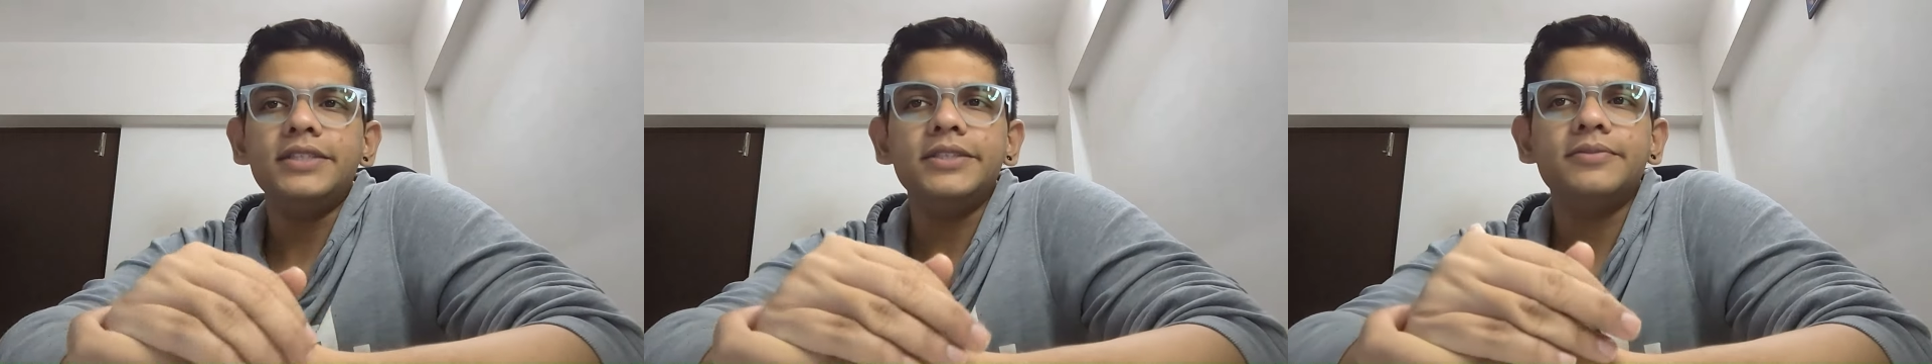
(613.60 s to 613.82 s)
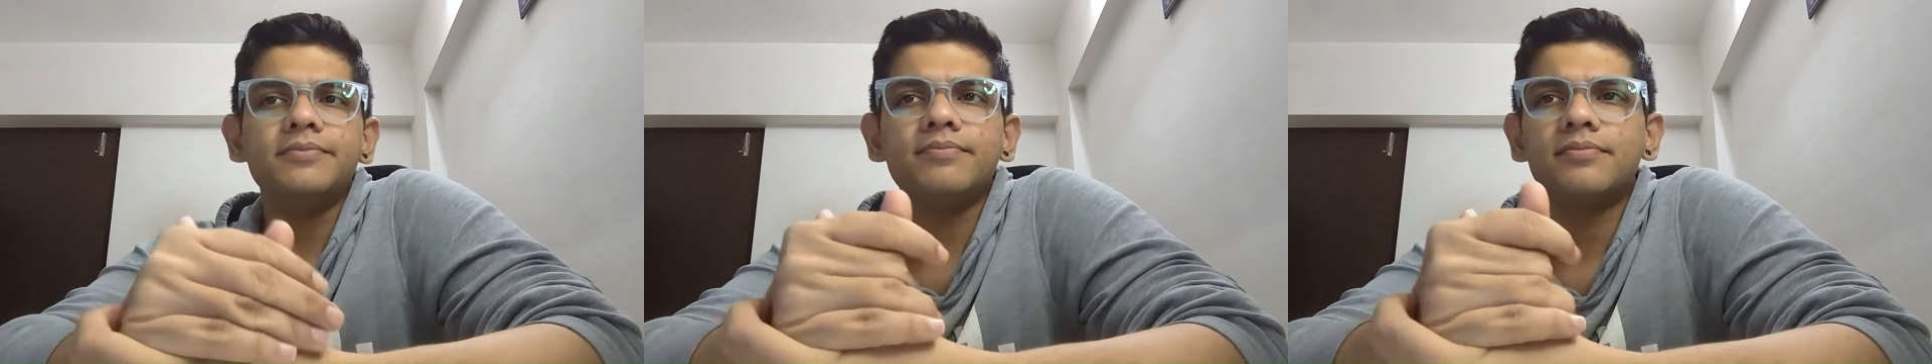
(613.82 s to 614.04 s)

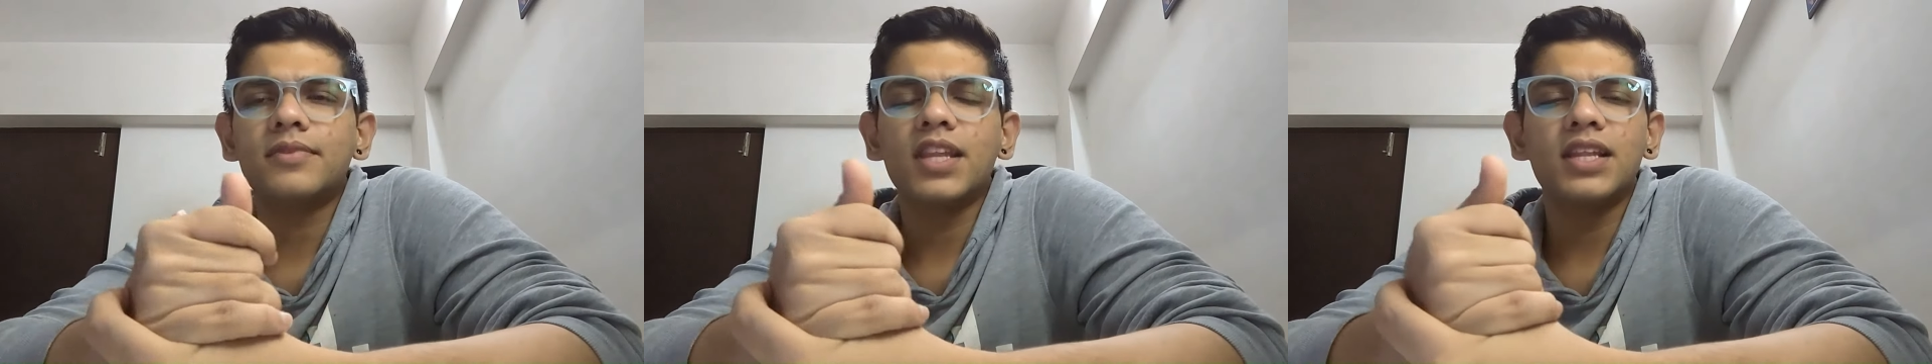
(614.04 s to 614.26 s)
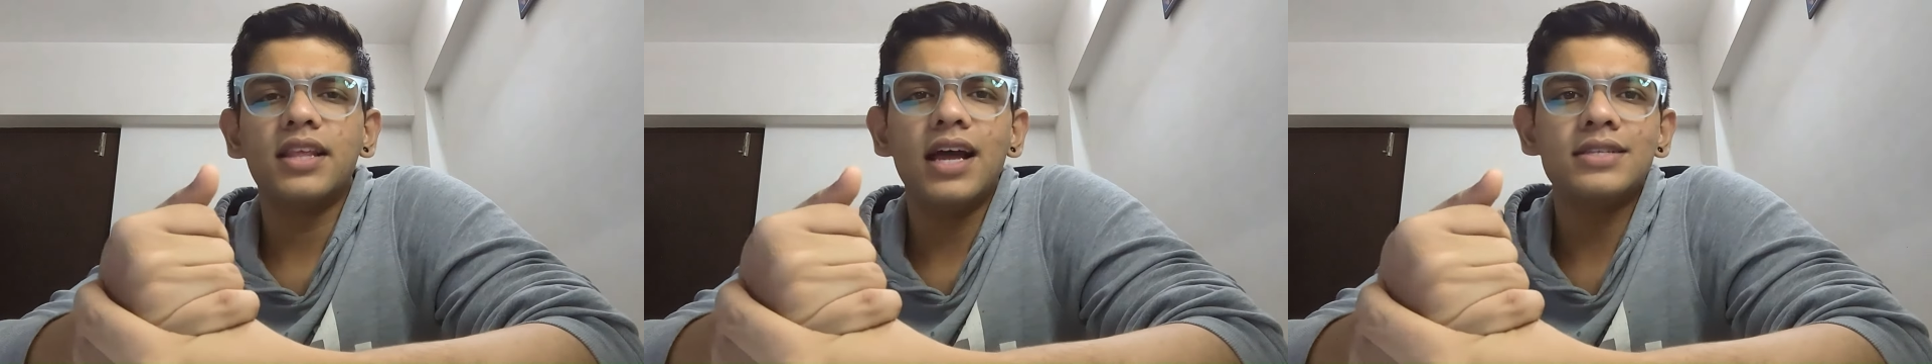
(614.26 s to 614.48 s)
that's
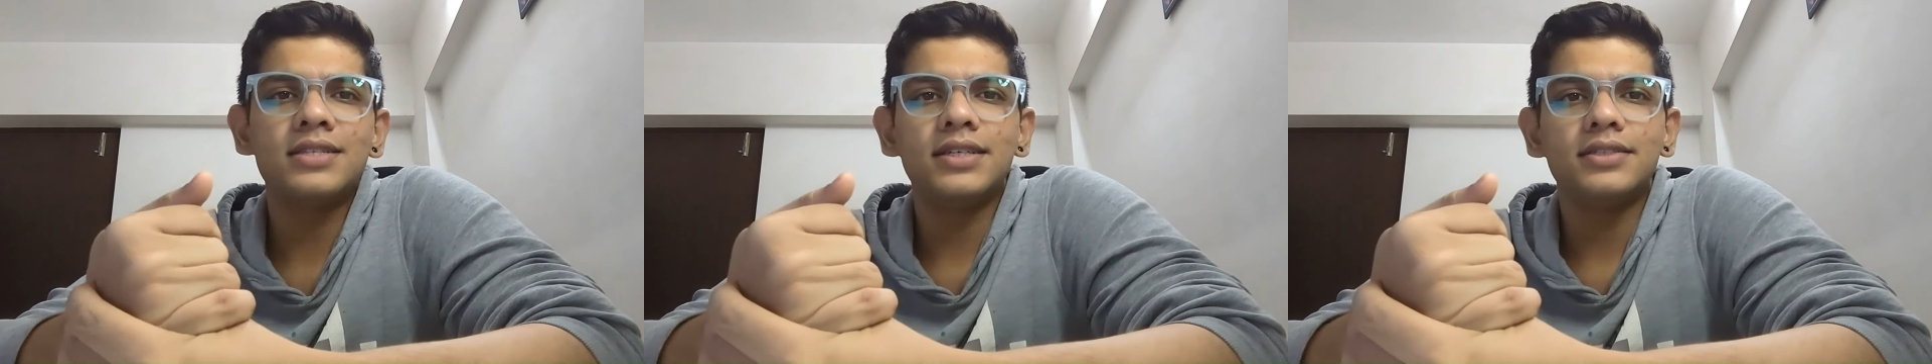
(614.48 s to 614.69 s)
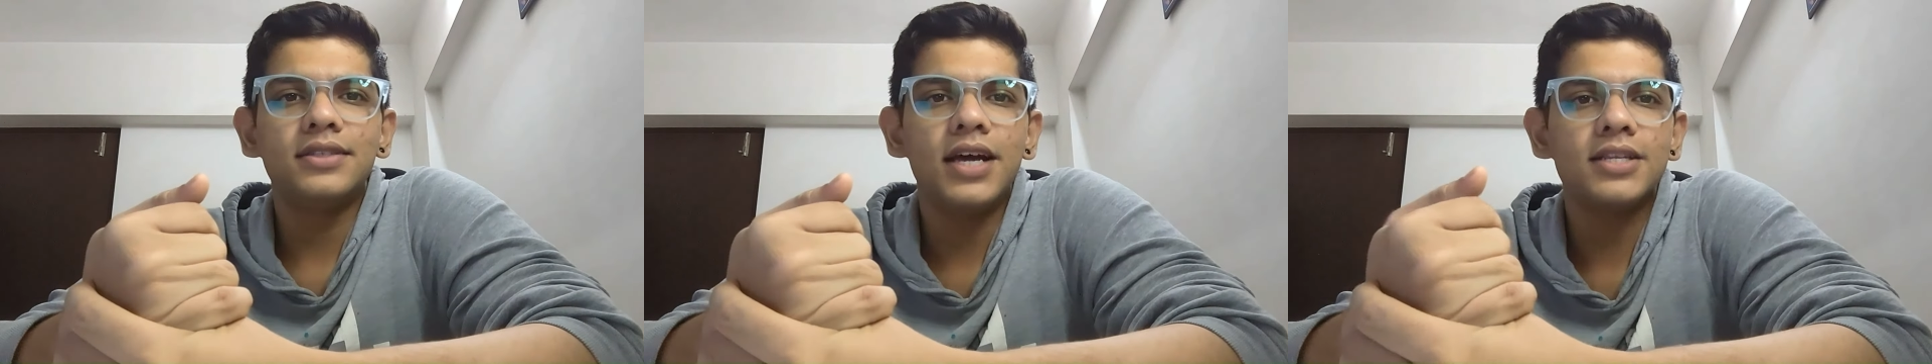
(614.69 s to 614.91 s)

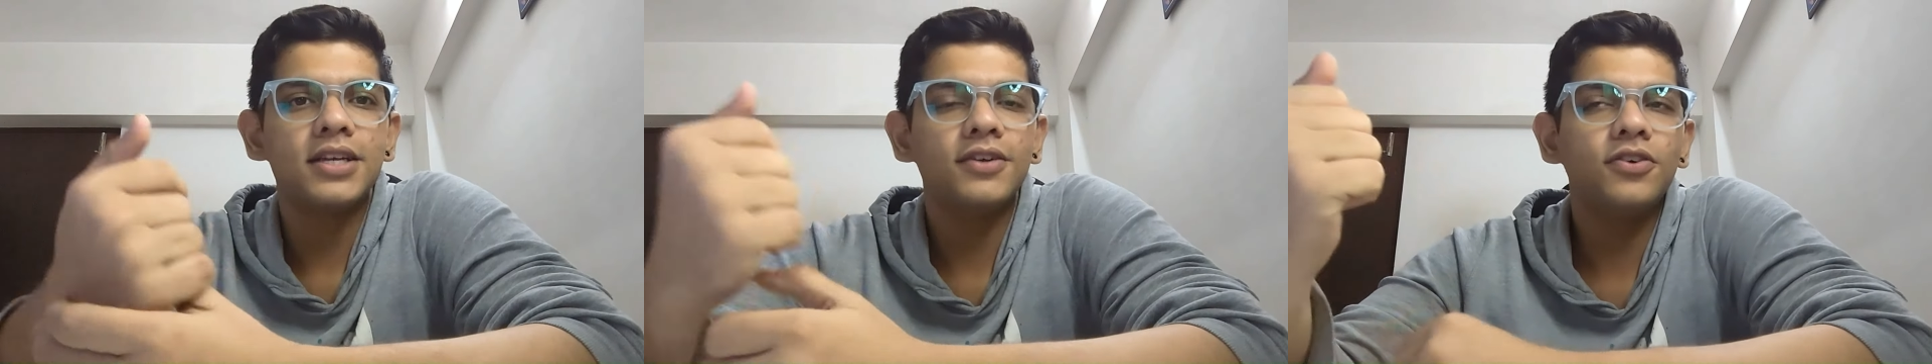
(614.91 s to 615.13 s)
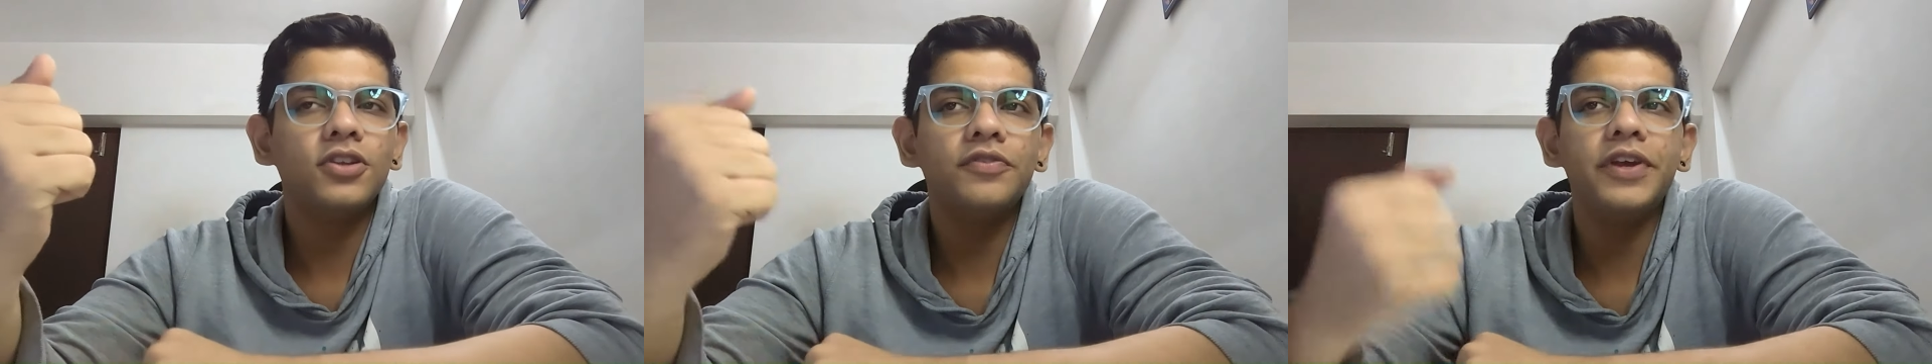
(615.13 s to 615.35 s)
it for the
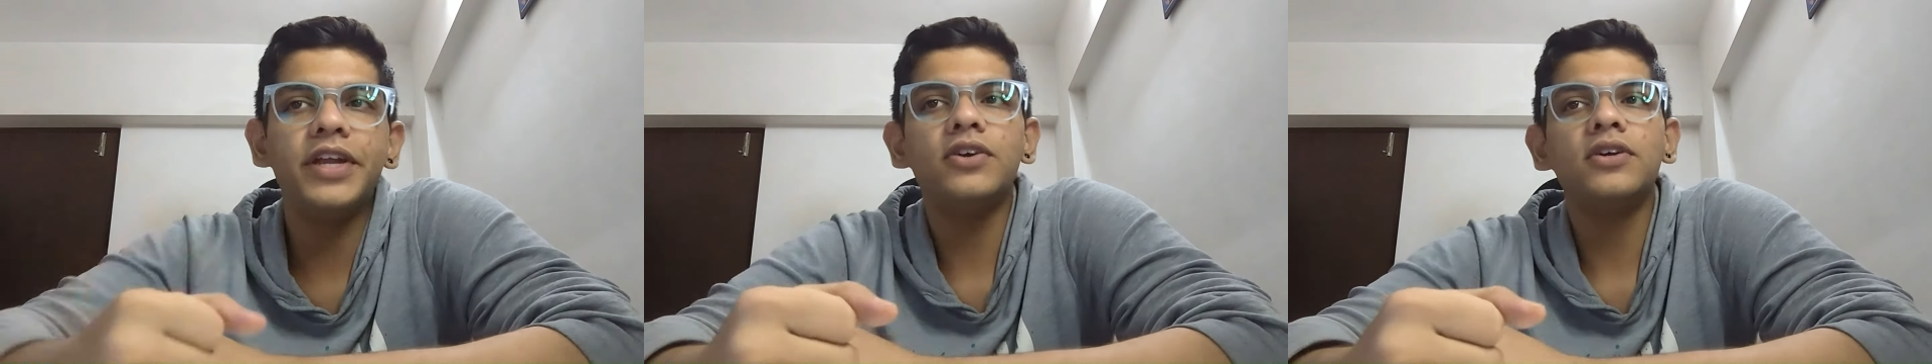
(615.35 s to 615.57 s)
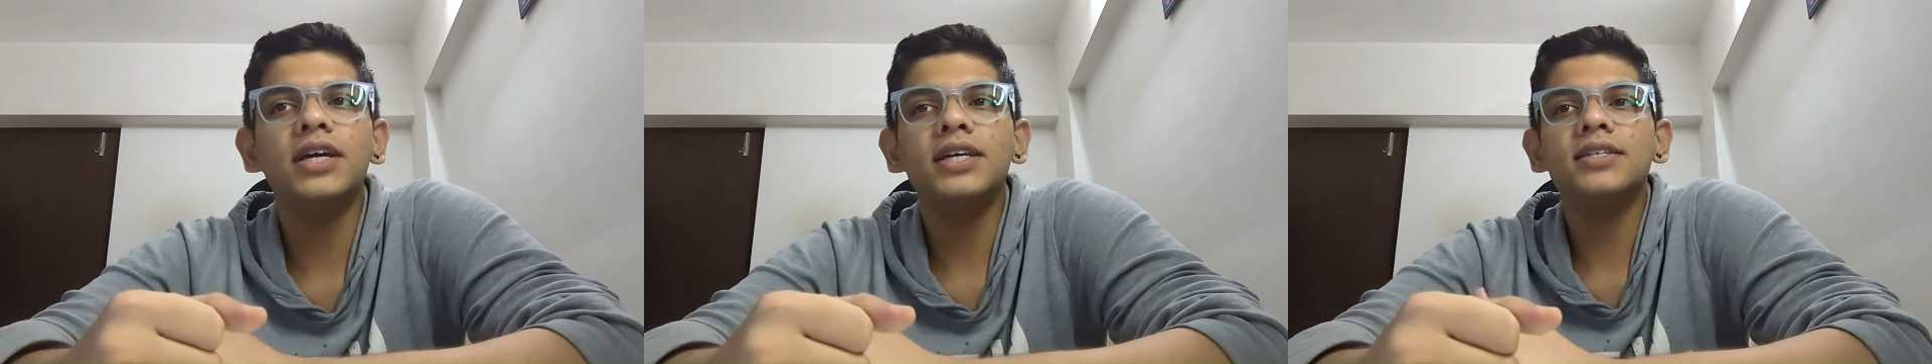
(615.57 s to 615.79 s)
video, guys.